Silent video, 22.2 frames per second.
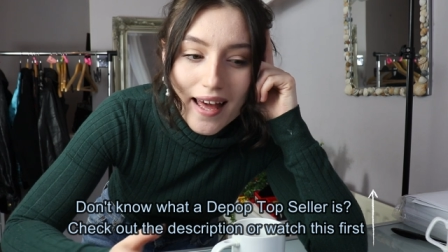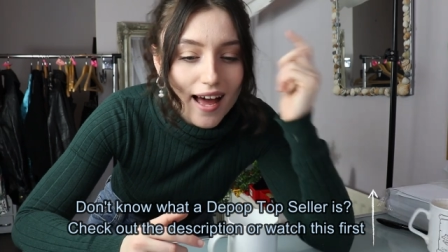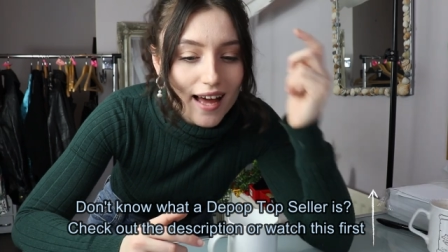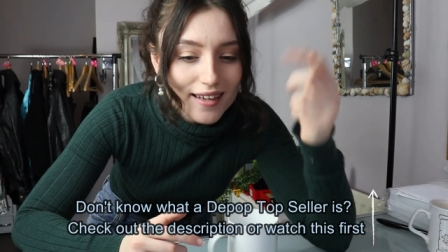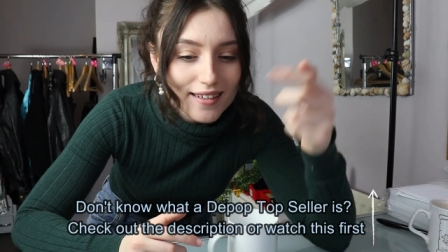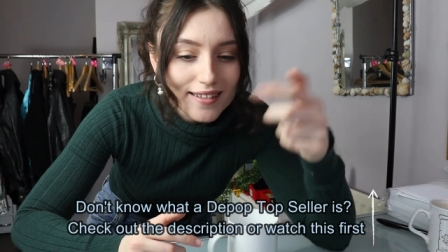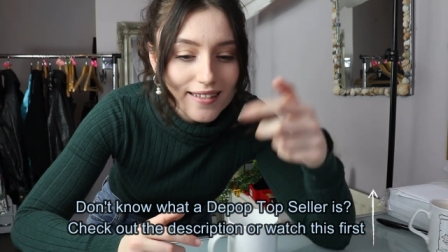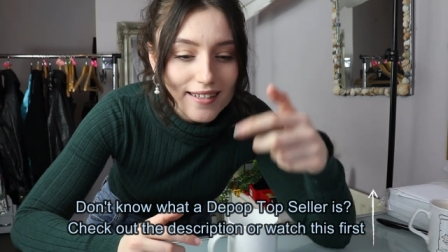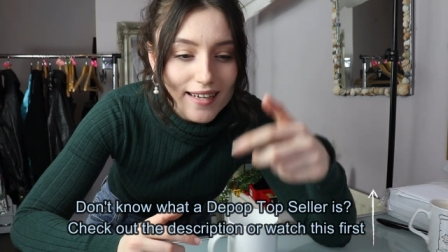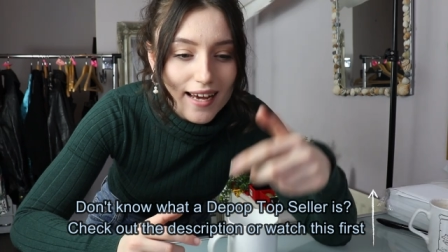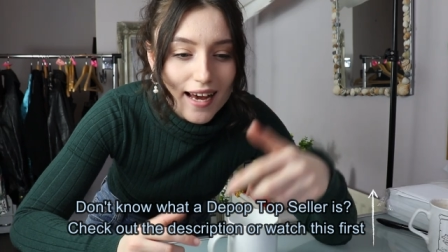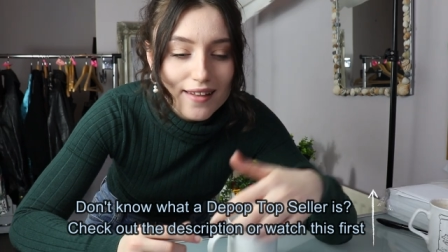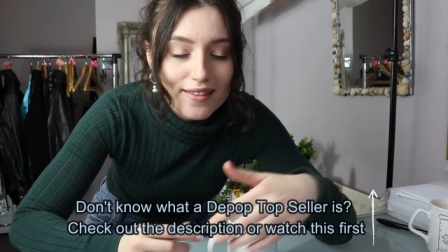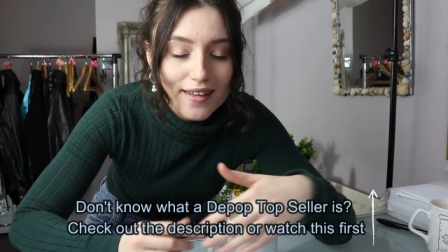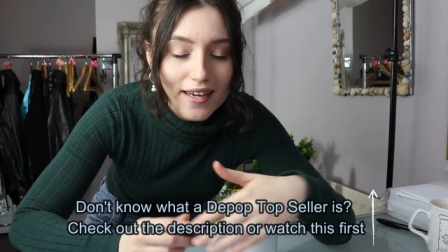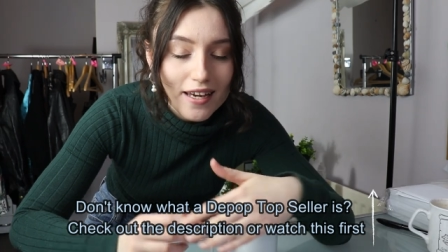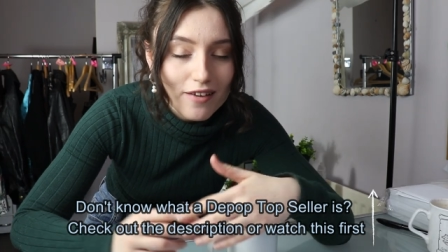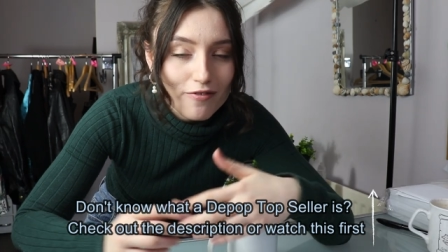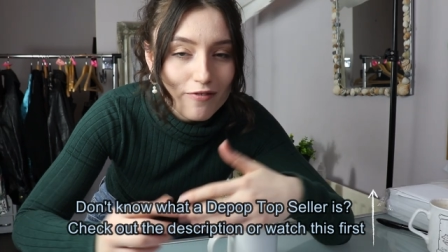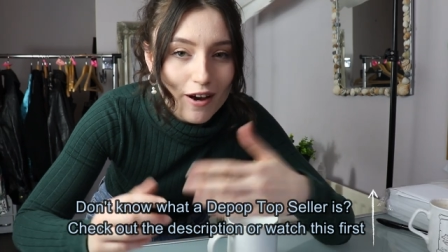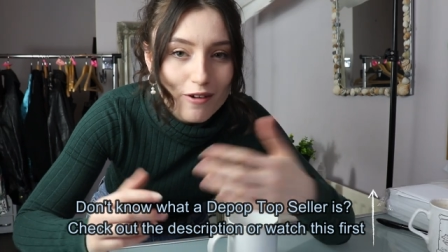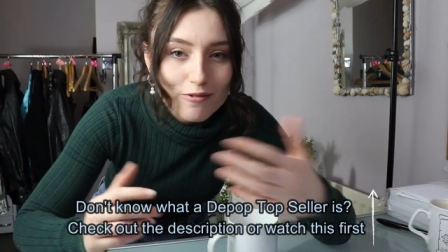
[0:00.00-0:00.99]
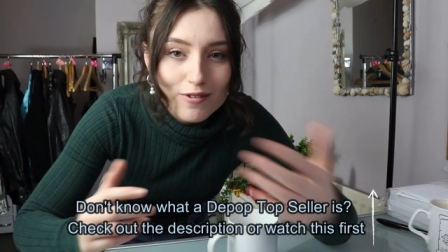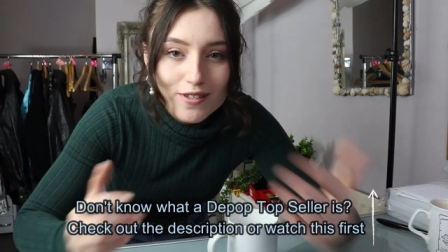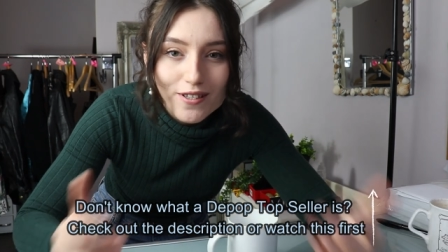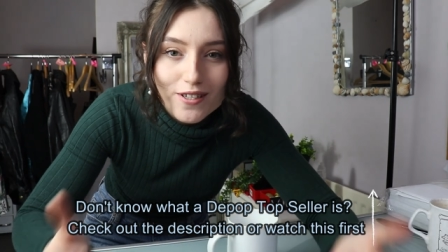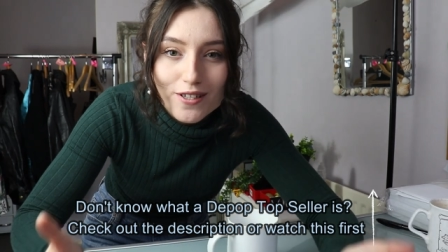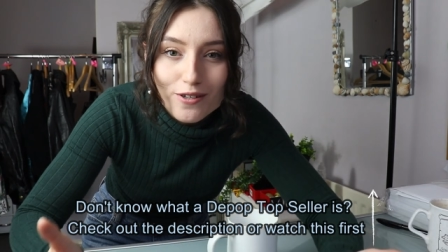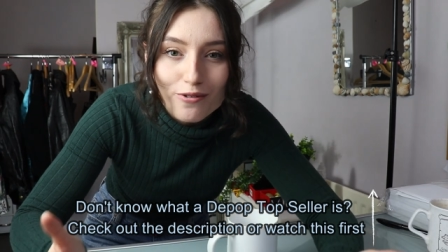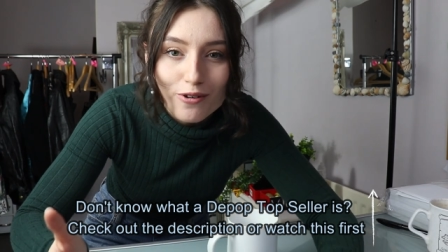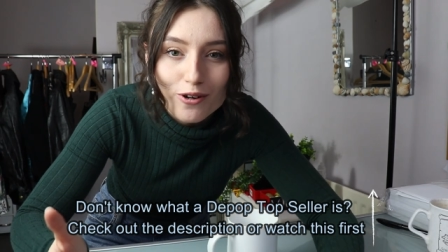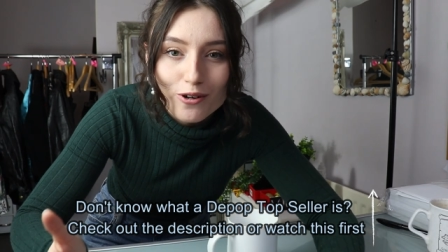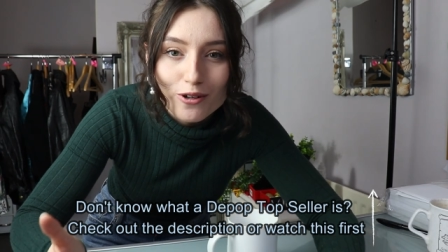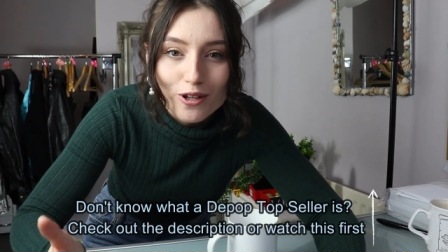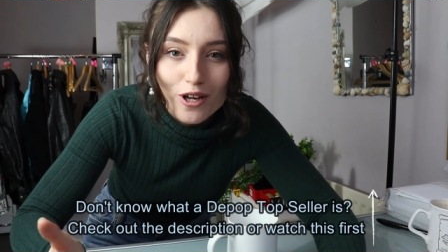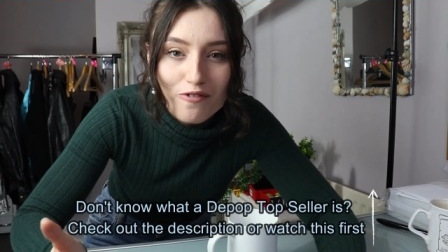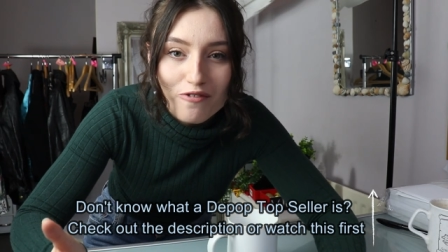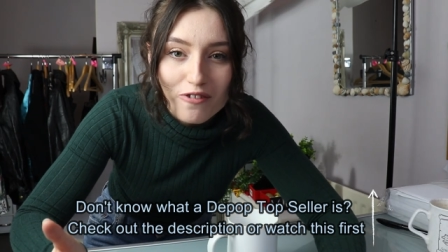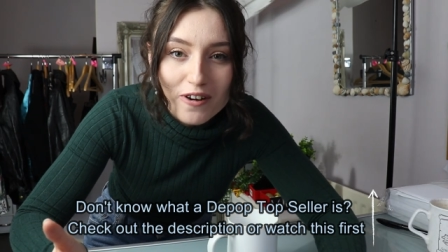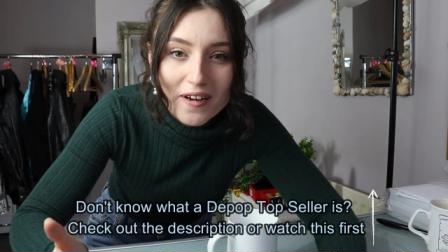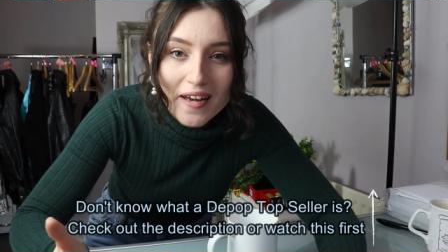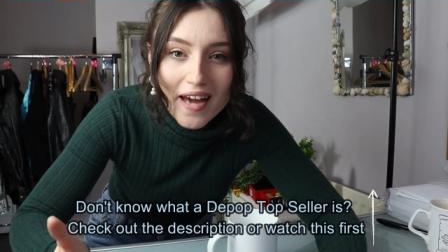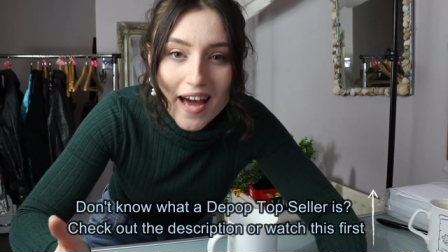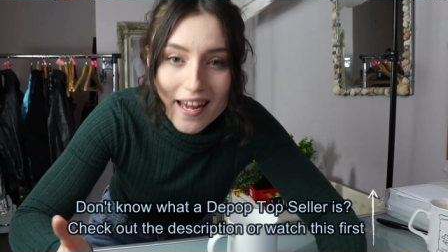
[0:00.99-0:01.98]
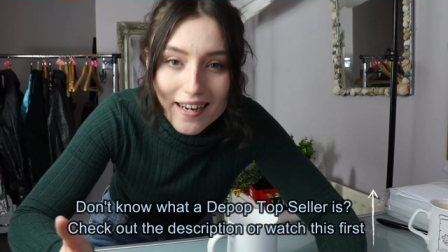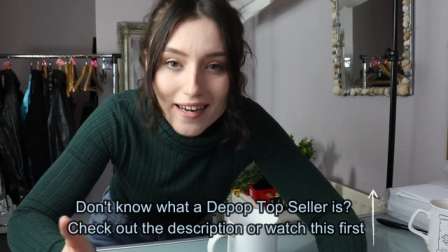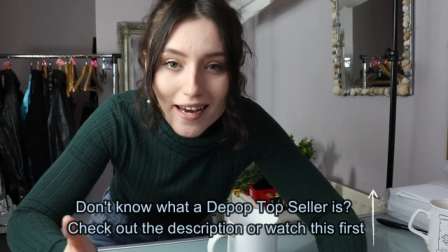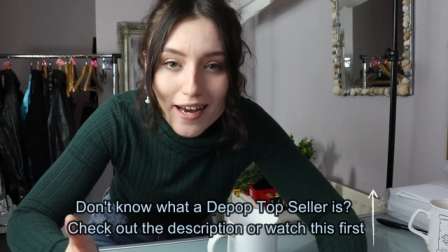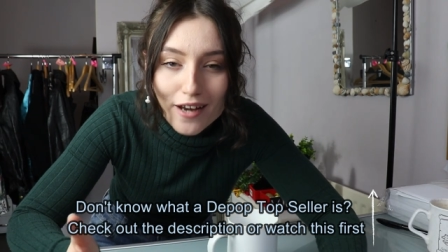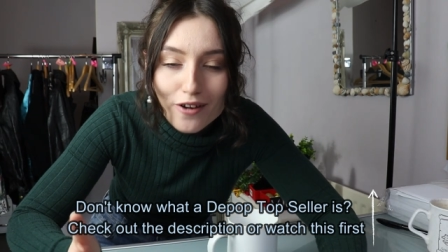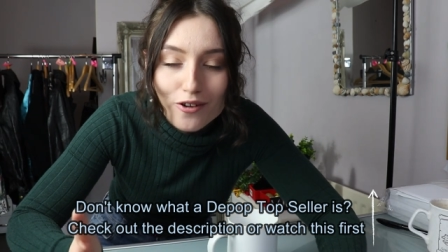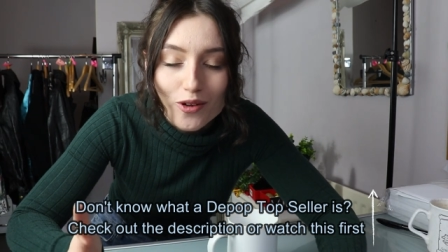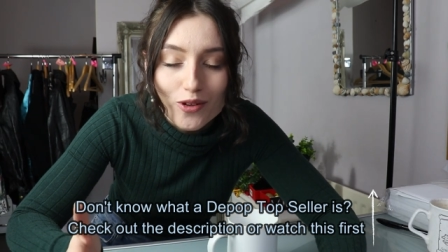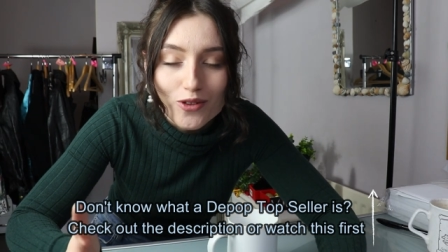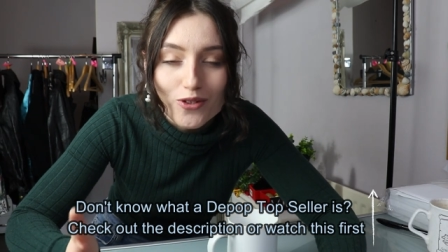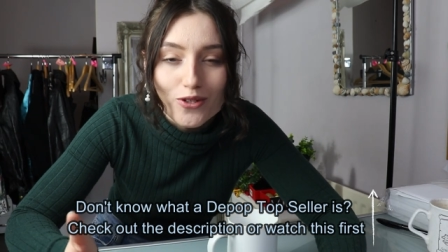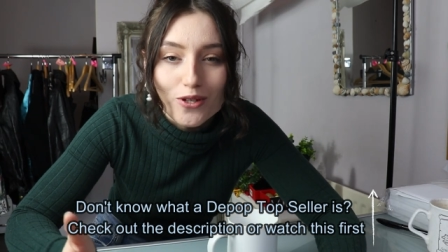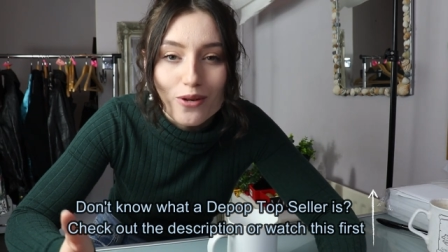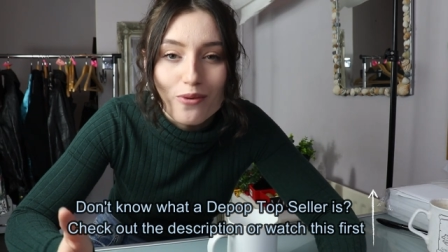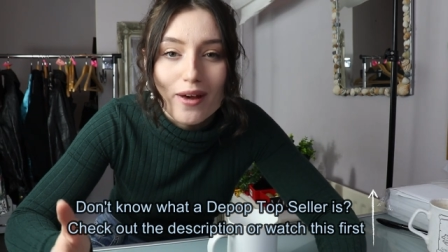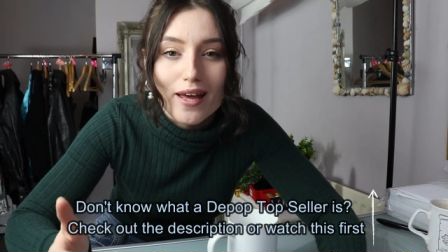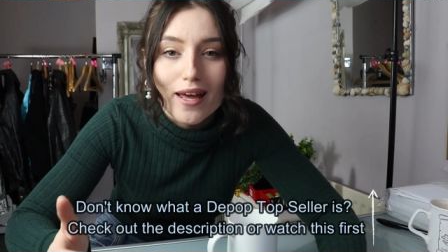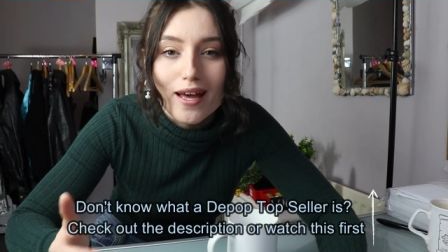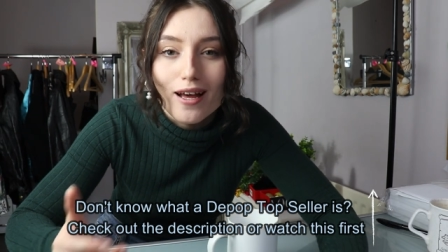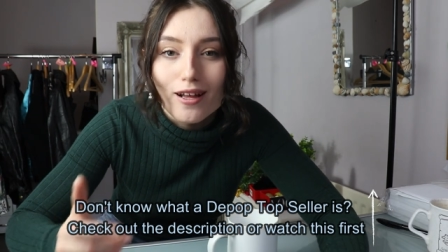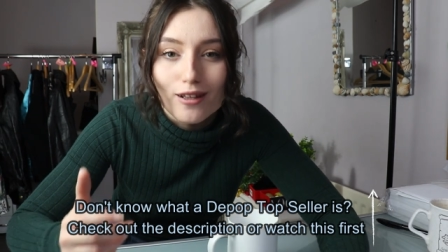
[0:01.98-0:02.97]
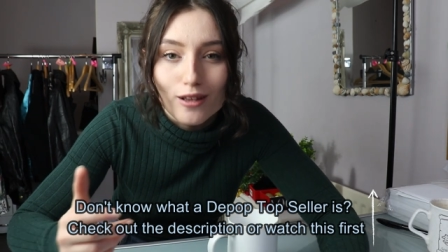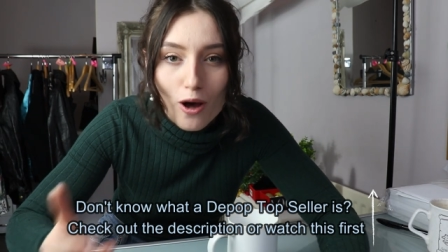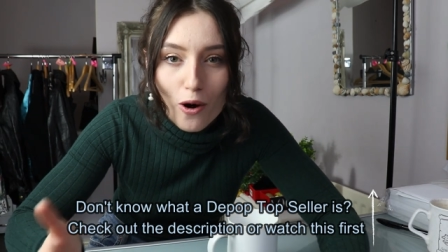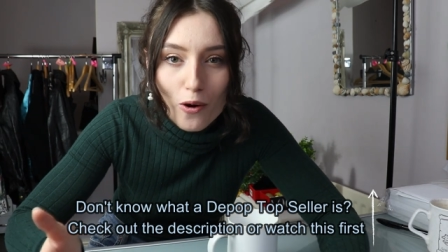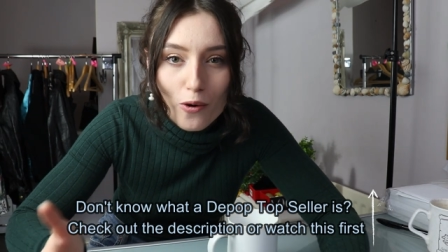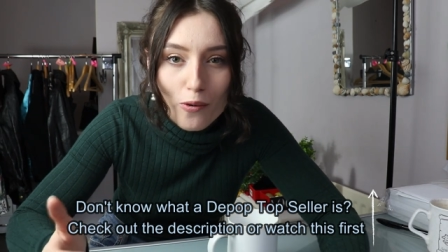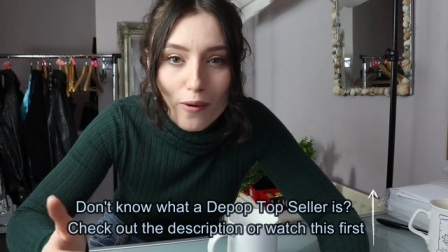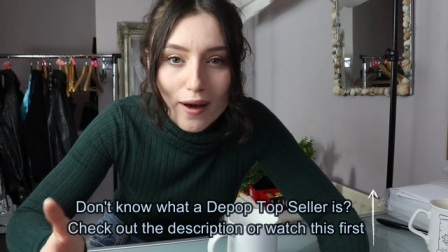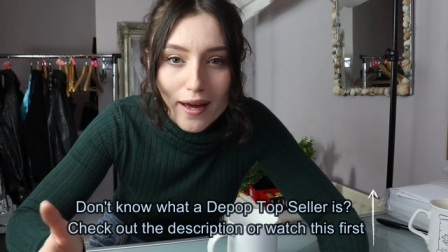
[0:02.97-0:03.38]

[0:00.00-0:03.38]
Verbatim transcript: and I think if I was to do it all over again, I could do it a lot